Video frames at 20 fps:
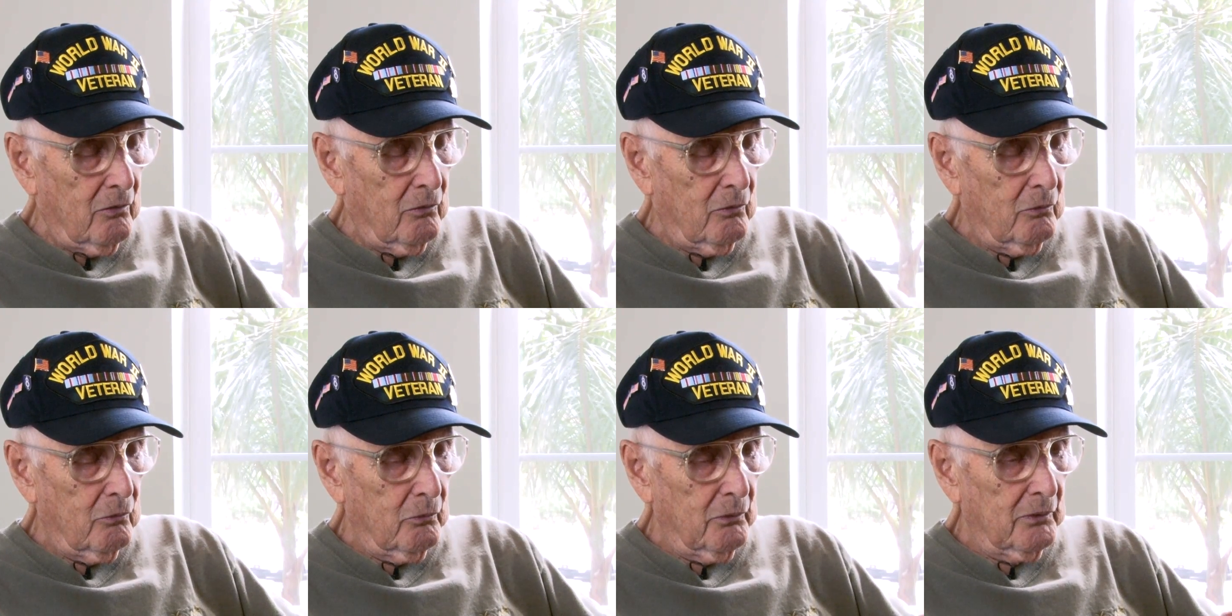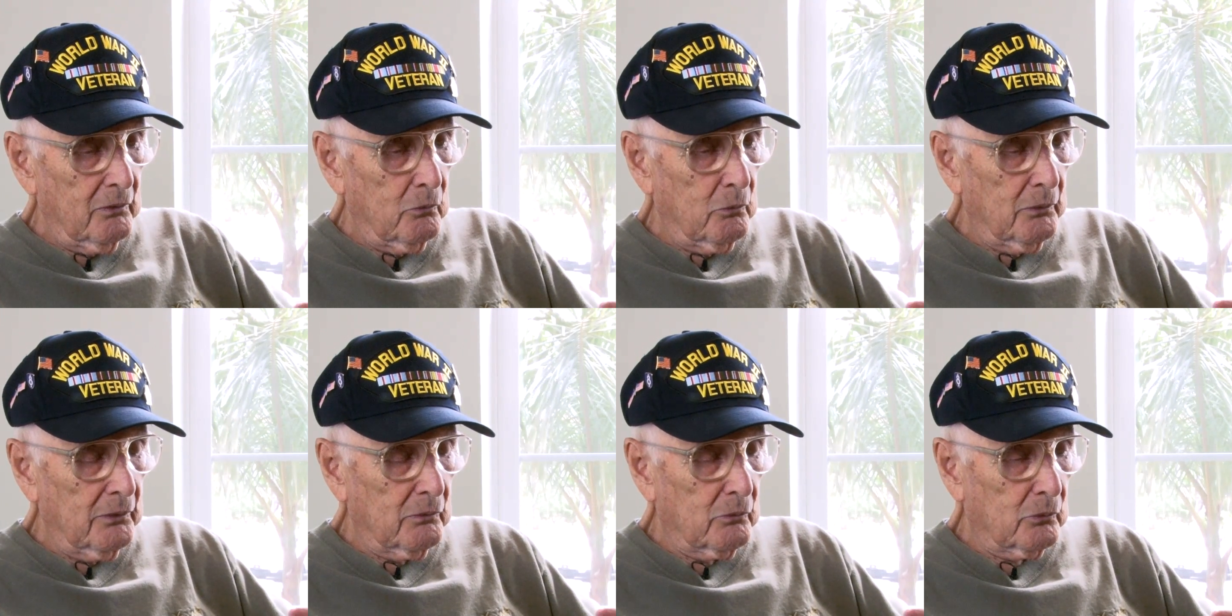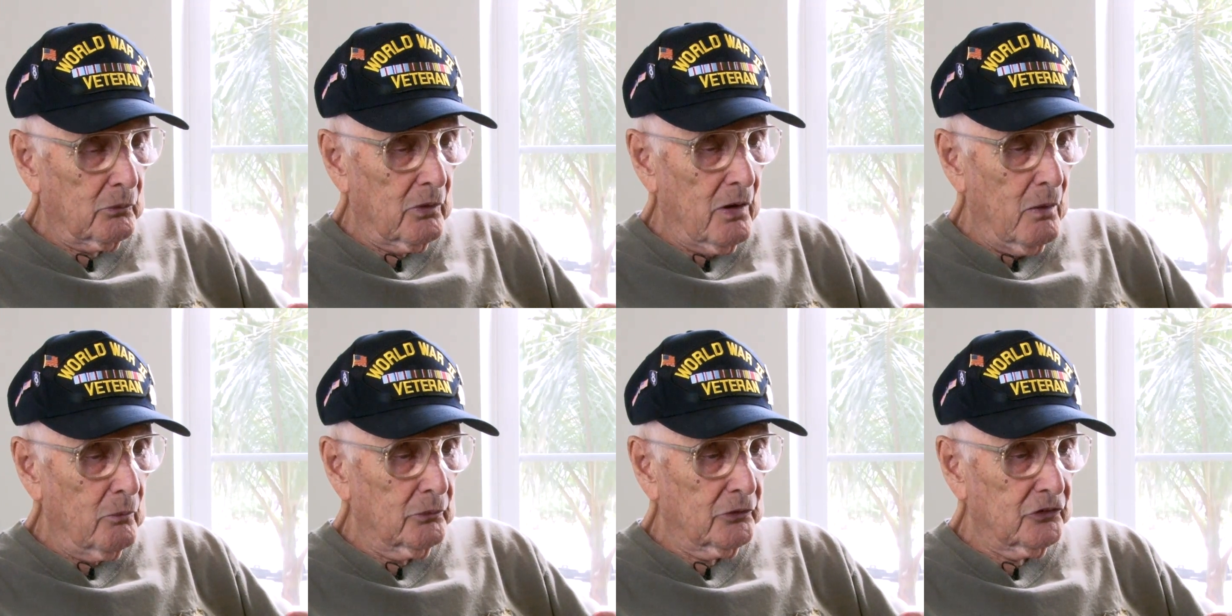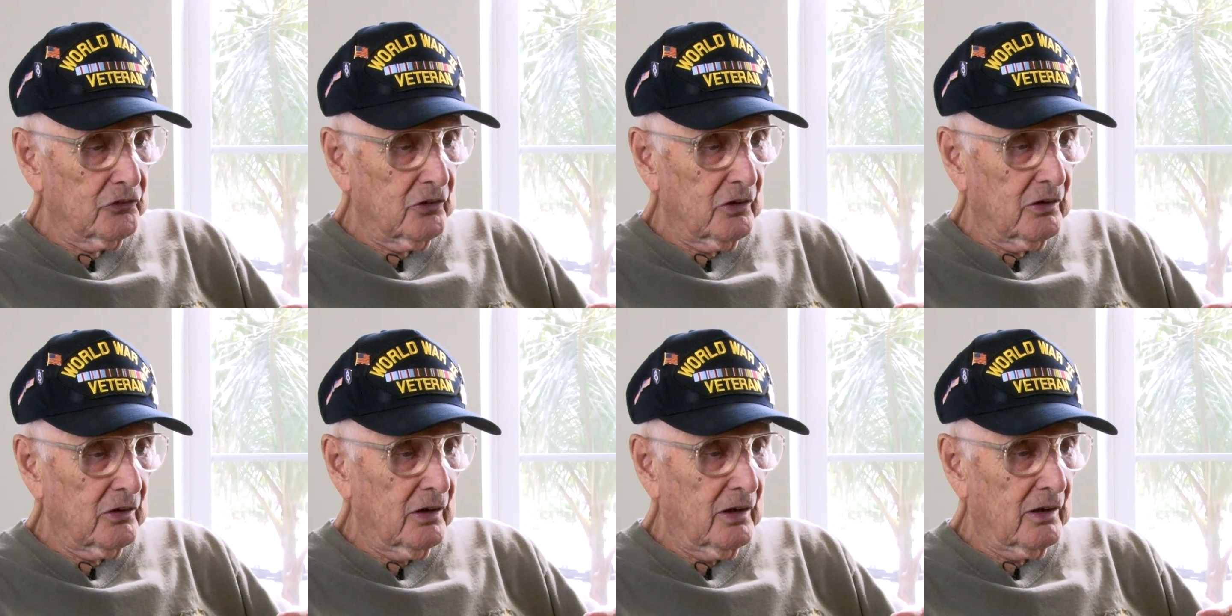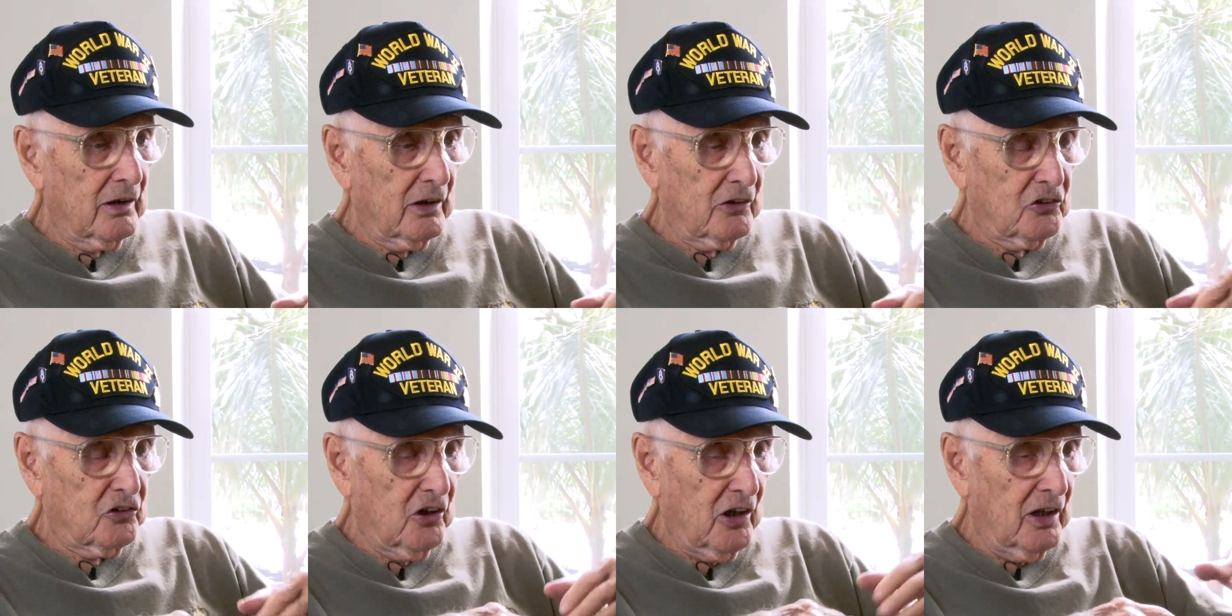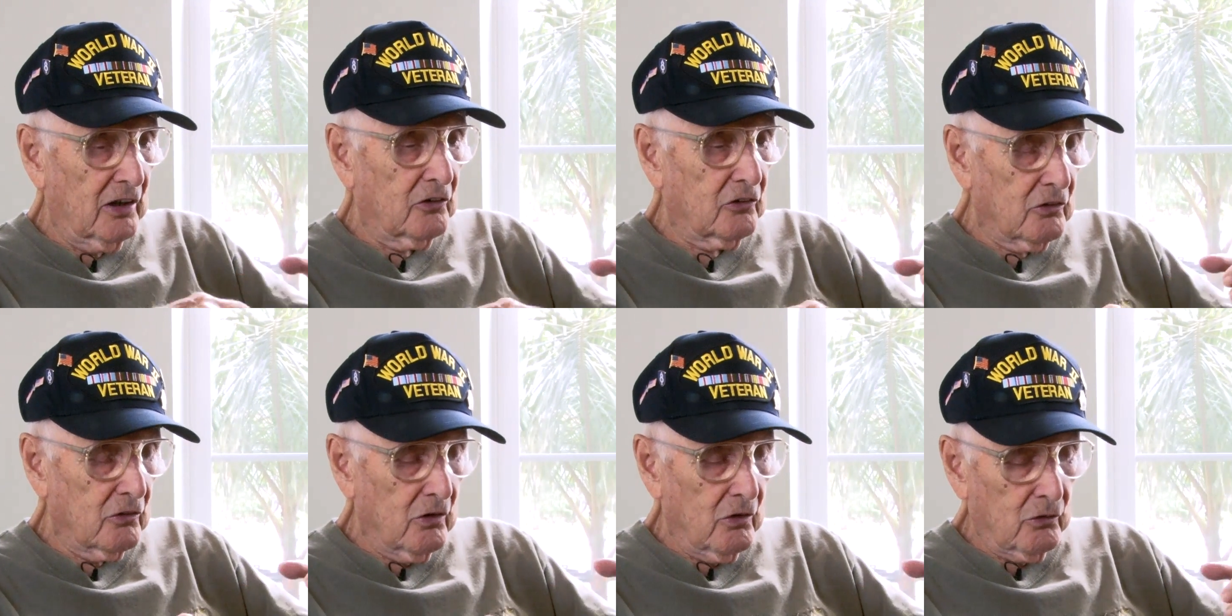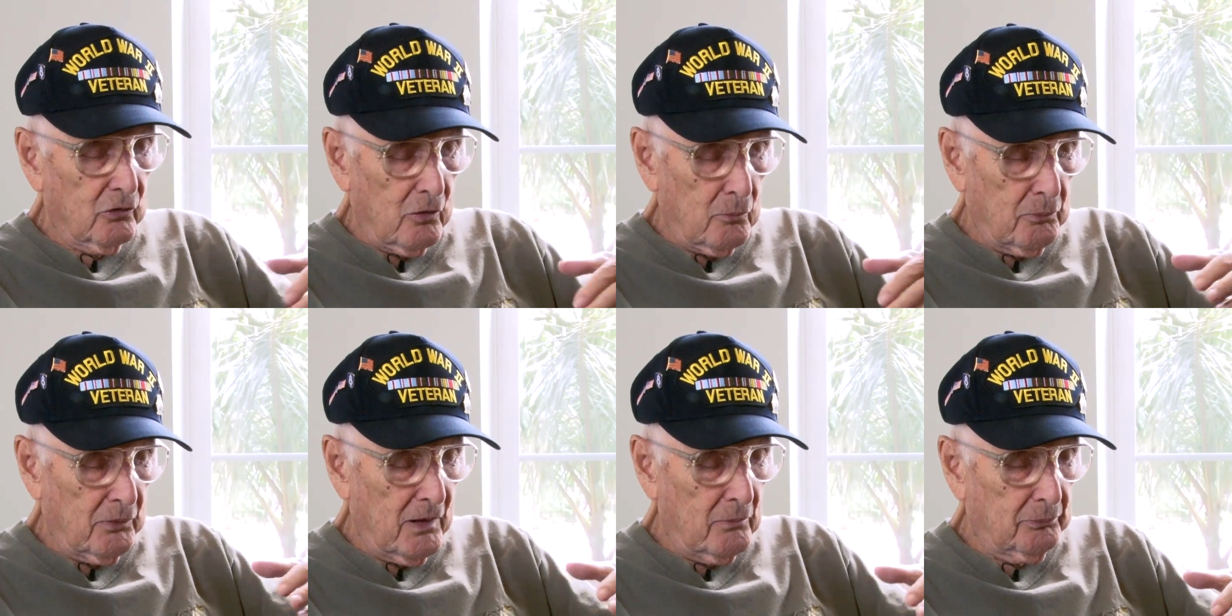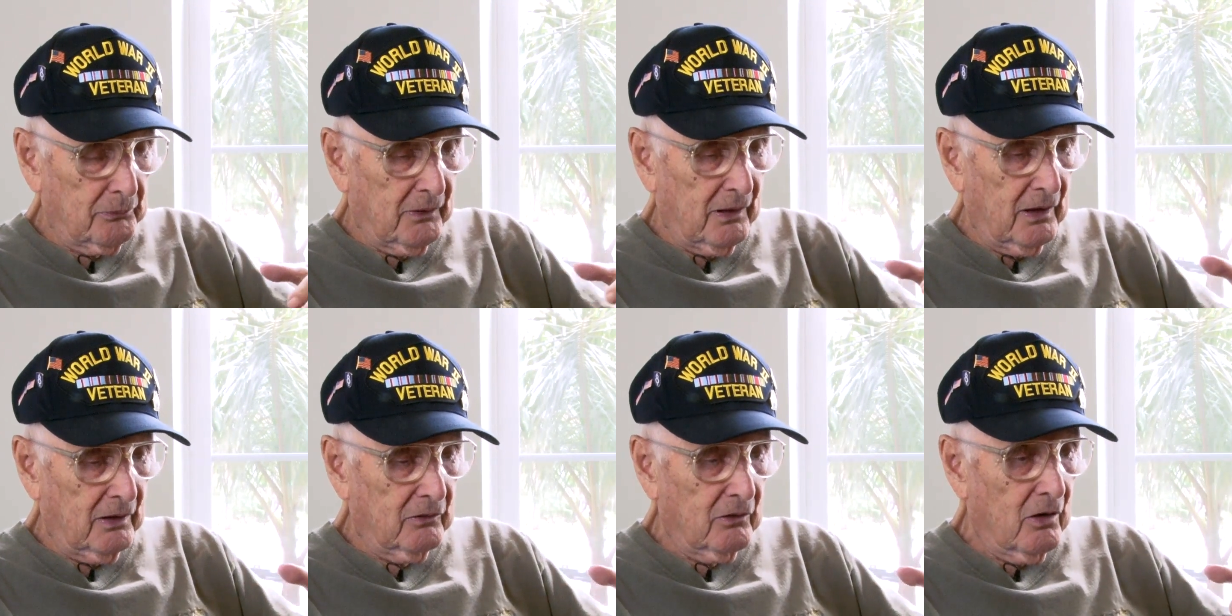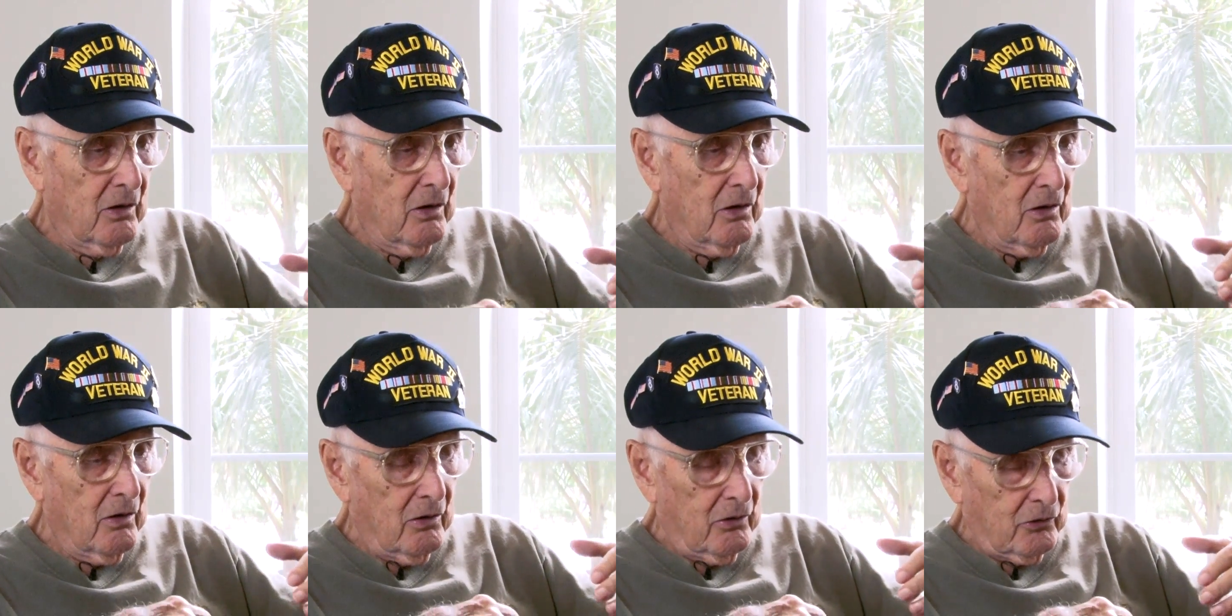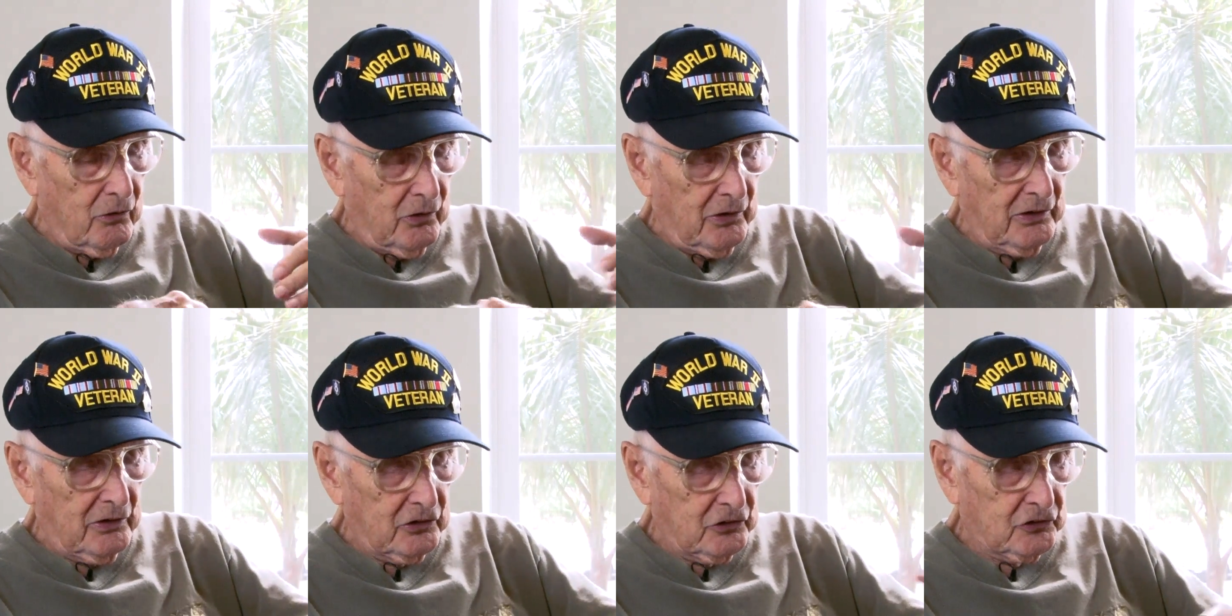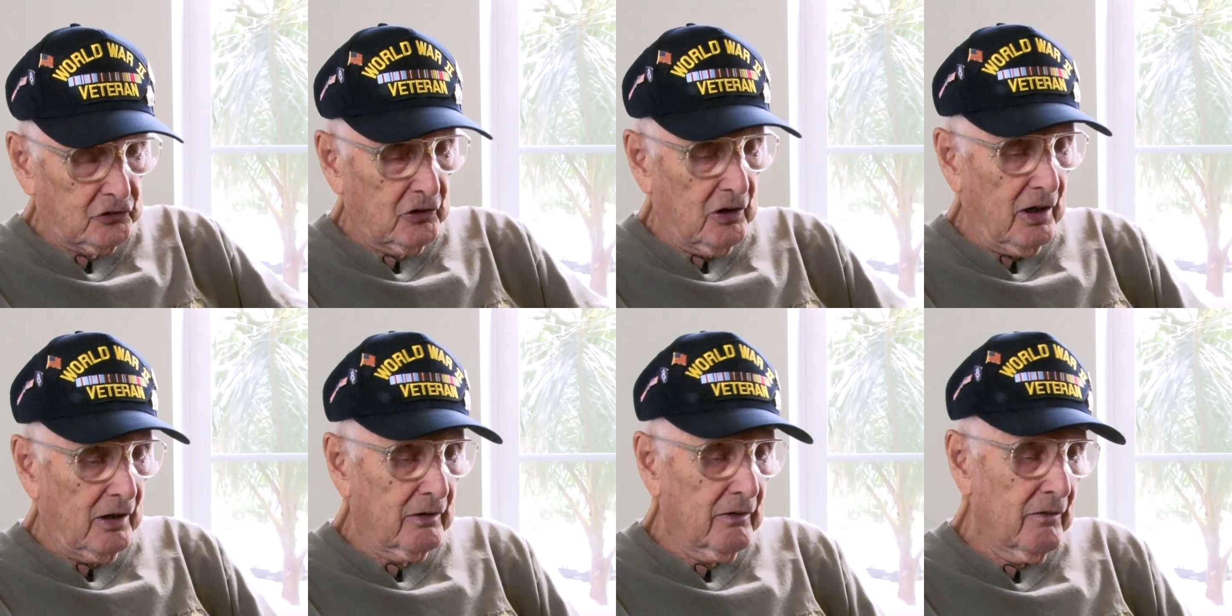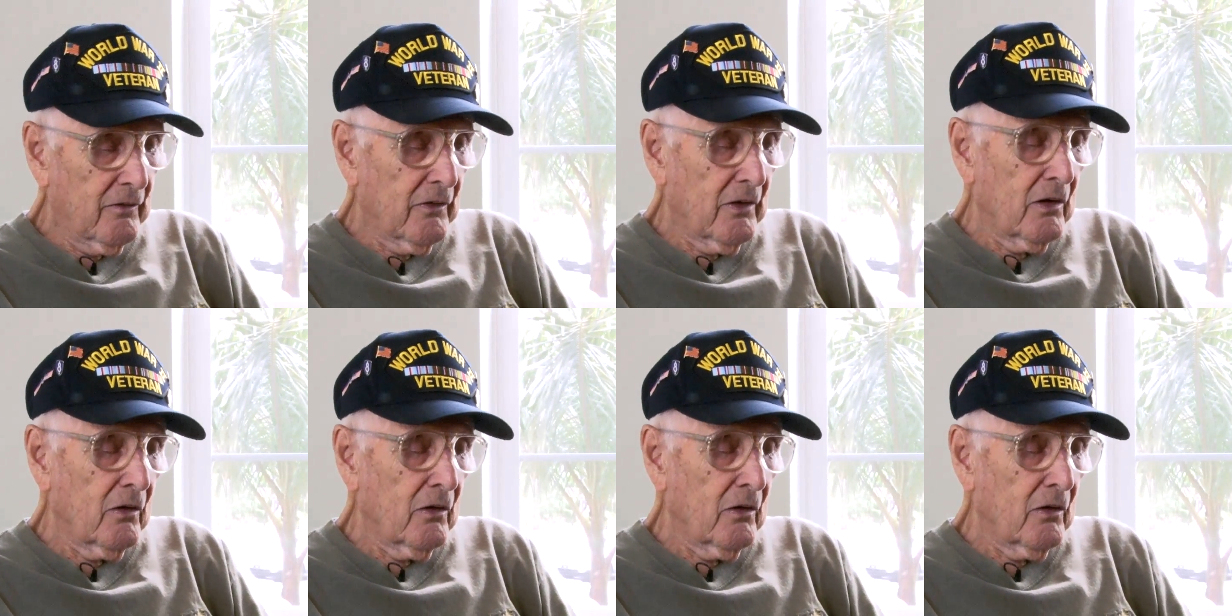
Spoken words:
we were always in a tent or a pup tent or in a truck.